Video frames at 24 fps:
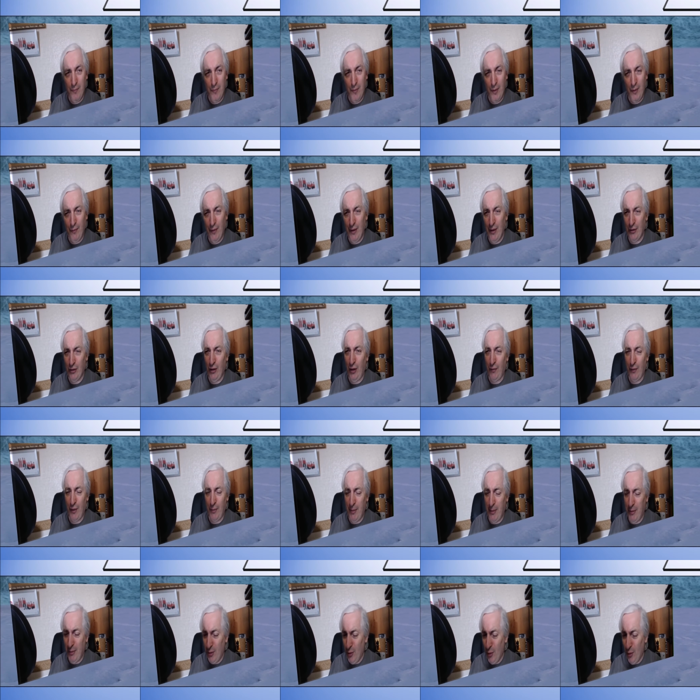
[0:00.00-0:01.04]
I feel sorry for the
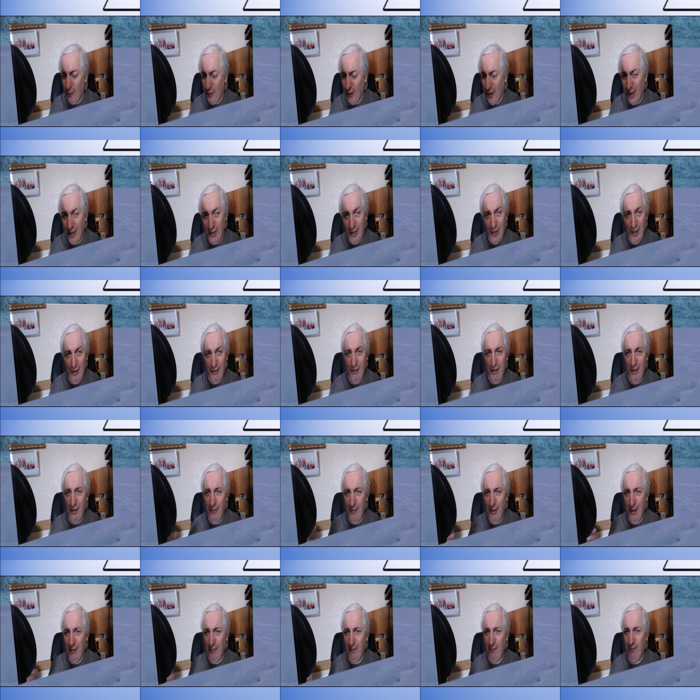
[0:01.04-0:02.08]
people in Northern
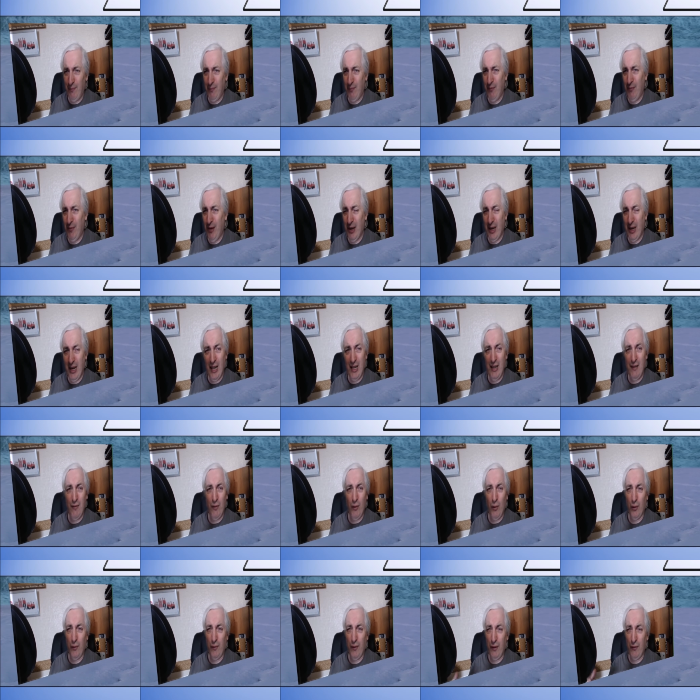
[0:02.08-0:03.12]
Ireland. They can't even
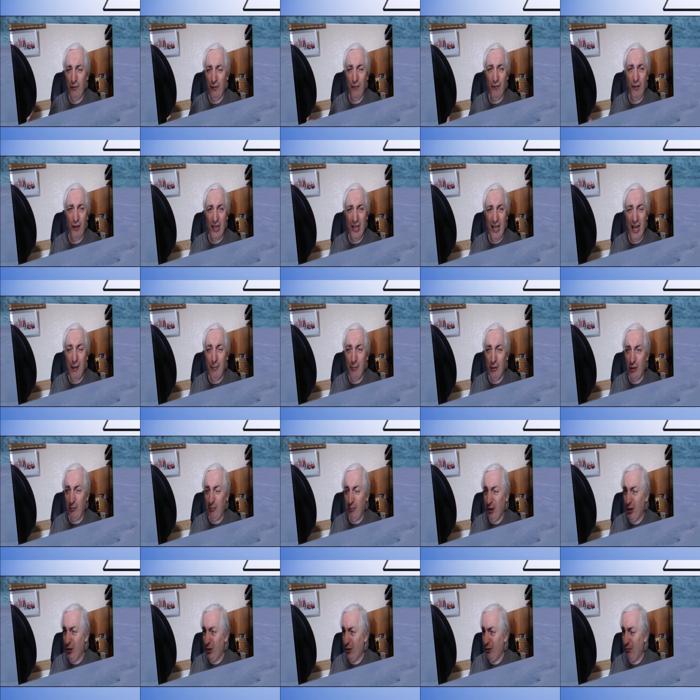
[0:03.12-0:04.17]
order things from fucking Amazon
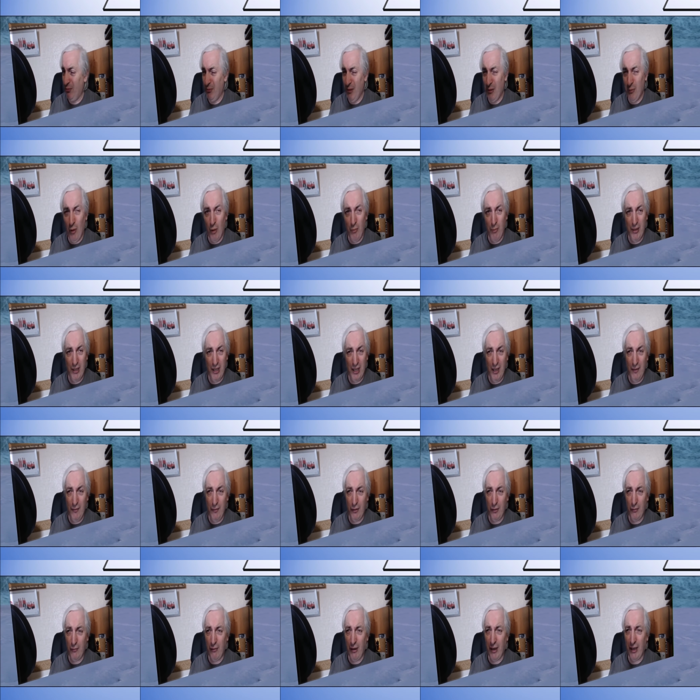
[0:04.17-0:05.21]
because it won't be
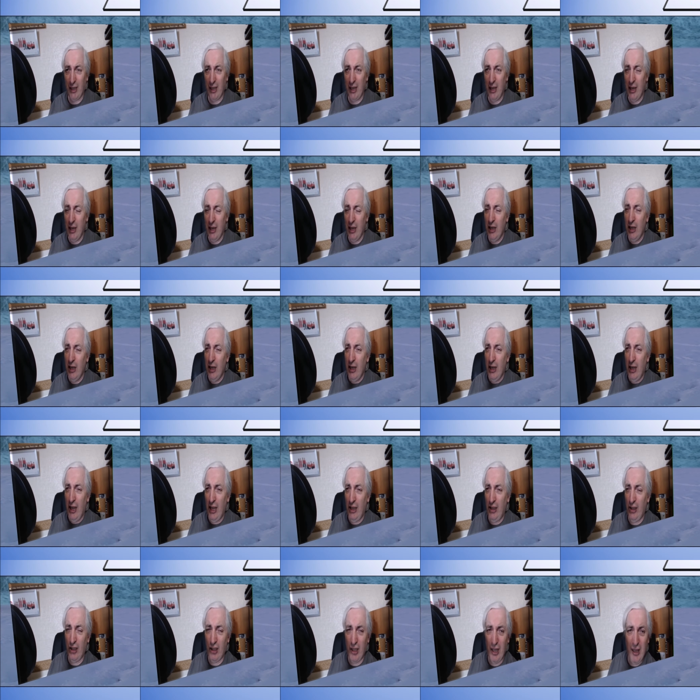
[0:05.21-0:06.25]
delivered correctly. It's
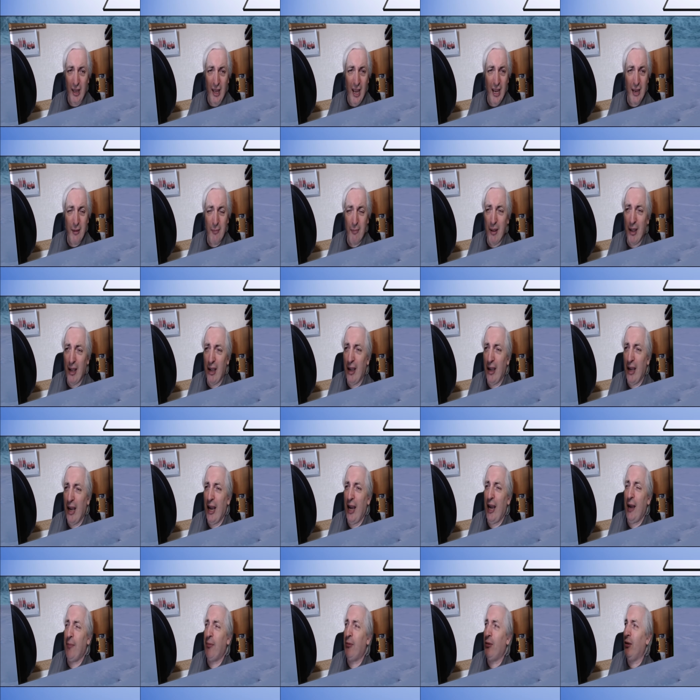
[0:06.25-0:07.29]
just a nightmare.
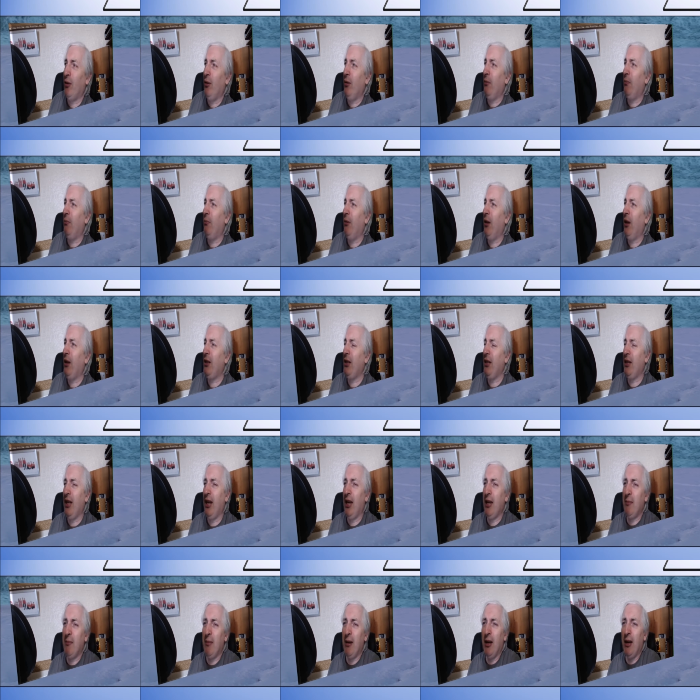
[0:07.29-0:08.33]
Absolute bloody
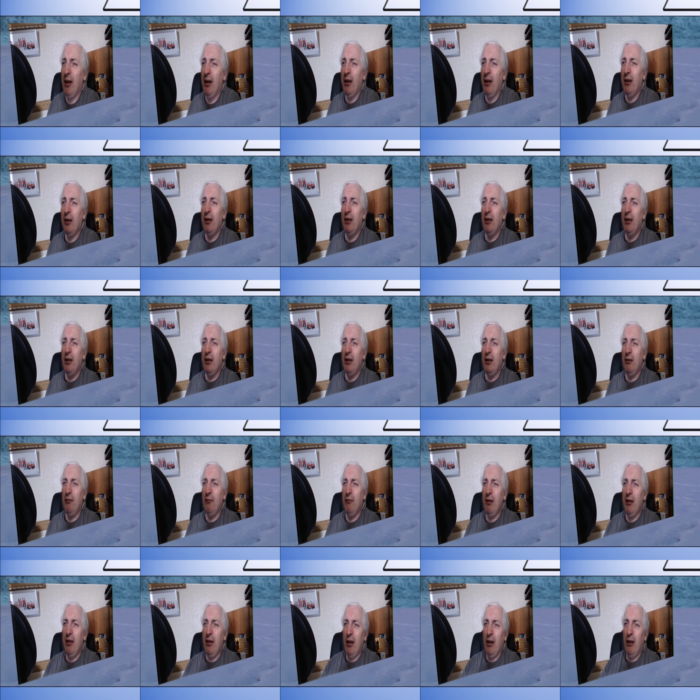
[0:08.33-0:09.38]
nightmare. You
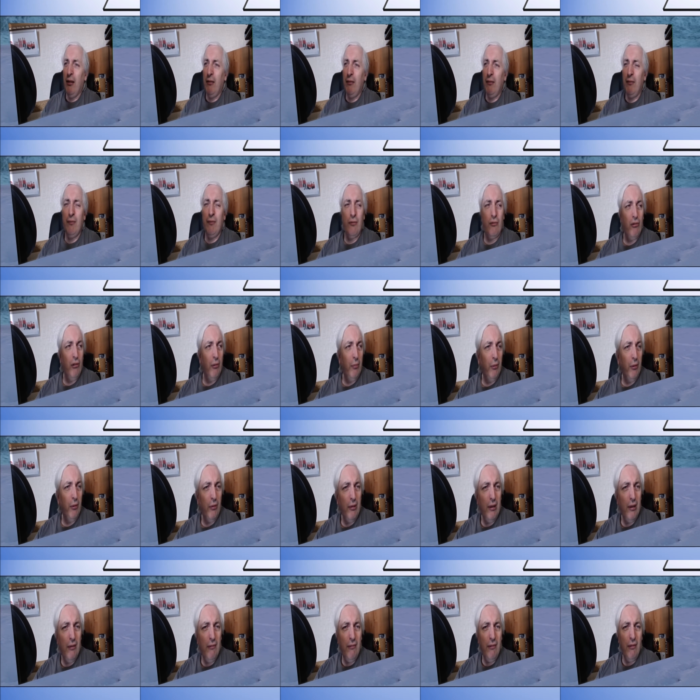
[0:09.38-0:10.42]
really are in trouble.
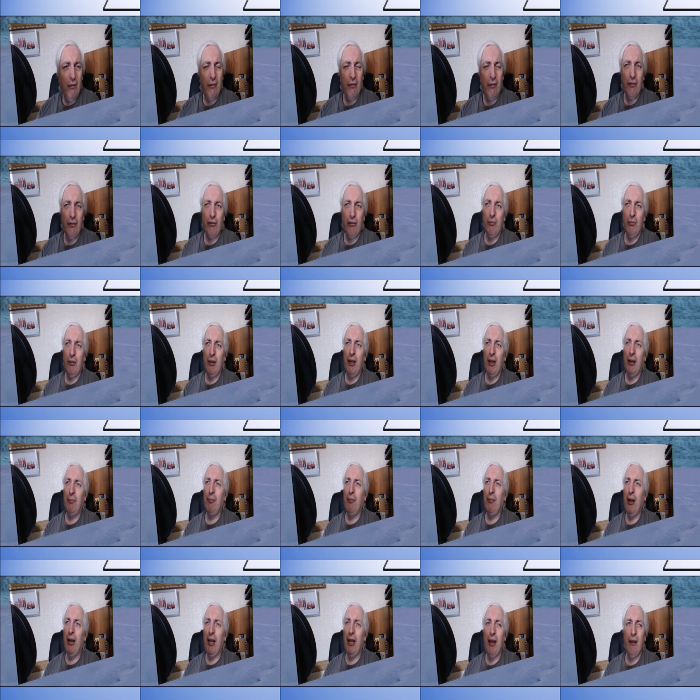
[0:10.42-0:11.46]
You are in trouble in
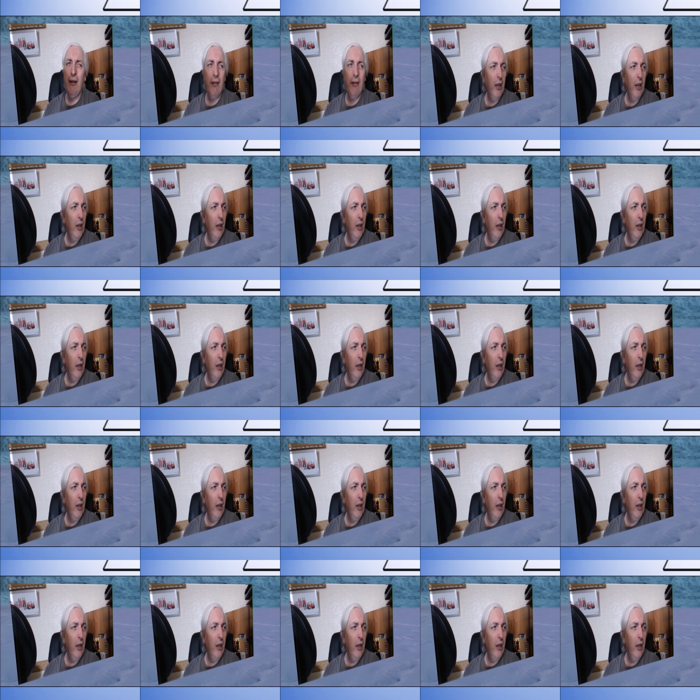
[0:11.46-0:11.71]
that area.